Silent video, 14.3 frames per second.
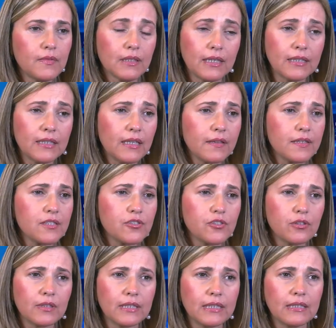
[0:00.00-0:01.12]
And in
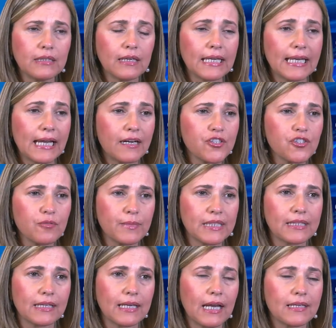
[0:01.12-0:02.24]
addition, in a large
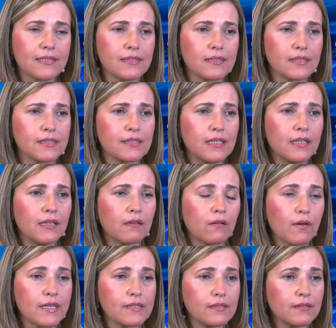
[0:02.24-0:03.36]
meta-analysis
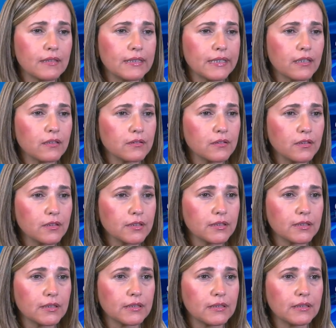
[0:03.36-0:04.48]
recently
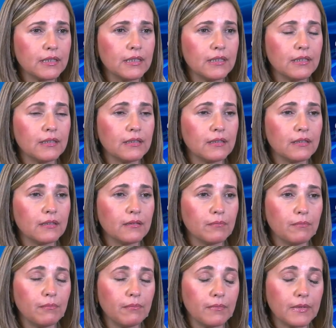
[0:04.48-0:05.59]
conducted
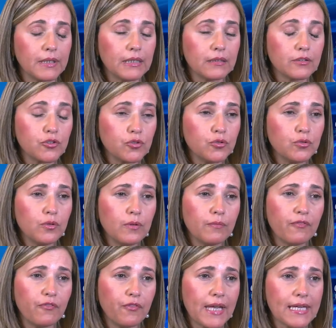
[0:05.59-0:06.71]
in two
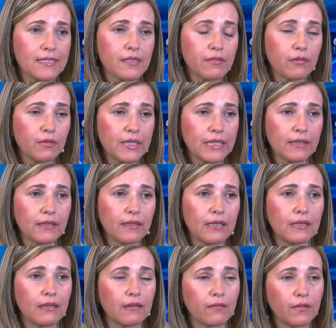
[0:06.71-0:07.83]
phase three
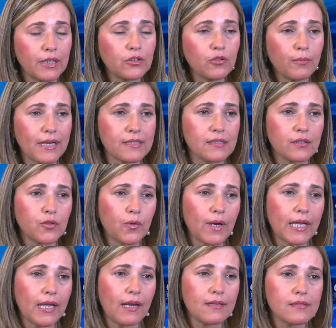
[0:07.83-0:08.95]
randomized
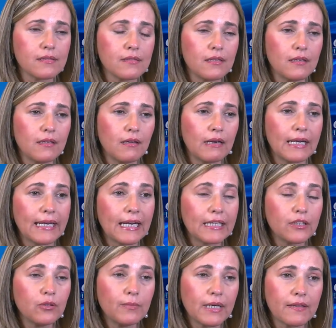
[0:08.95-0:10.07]
trials,
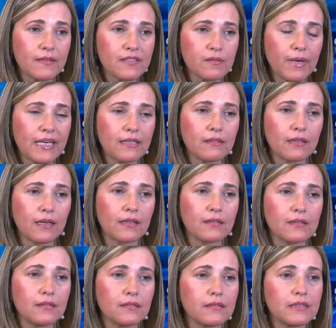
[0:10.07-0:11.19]
lenalidomide as
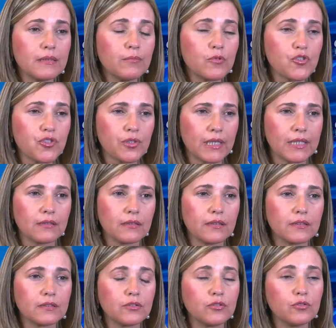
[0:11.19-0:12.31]
maintenance
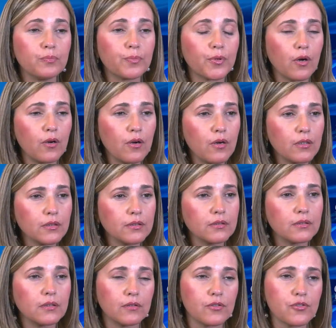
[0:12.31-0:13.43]
demonstrated to prolong the,
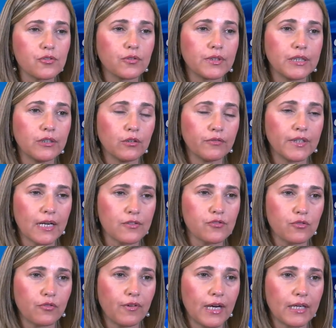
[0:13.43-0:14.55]
also the overall
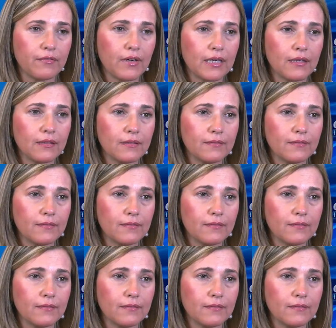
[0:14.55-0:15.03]
survival.